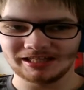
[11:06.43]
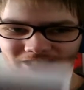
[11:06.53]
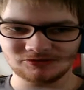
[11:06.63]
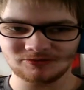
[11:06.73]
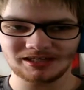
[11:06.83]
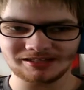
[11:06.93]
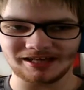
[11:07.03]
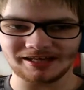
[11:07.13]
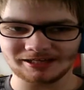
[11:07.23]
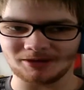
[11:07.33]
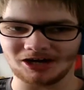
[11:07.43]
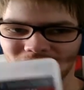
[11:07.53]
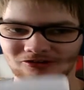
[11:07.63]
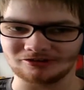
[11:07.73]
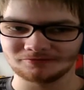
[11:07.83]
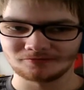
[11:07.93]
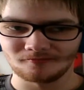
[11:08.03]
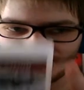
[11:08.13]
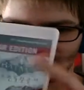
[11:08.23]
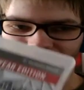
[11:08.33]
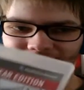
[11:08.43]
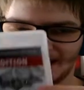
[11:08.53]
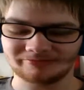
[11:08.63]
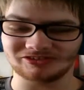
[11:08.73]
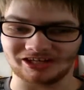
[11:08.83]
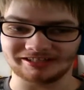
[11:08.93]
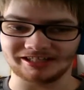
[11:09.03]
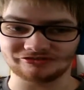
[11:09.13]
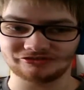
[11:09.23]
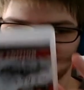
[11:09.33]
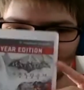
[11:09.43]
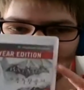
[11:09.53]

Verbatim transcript: That's what I like about games like this.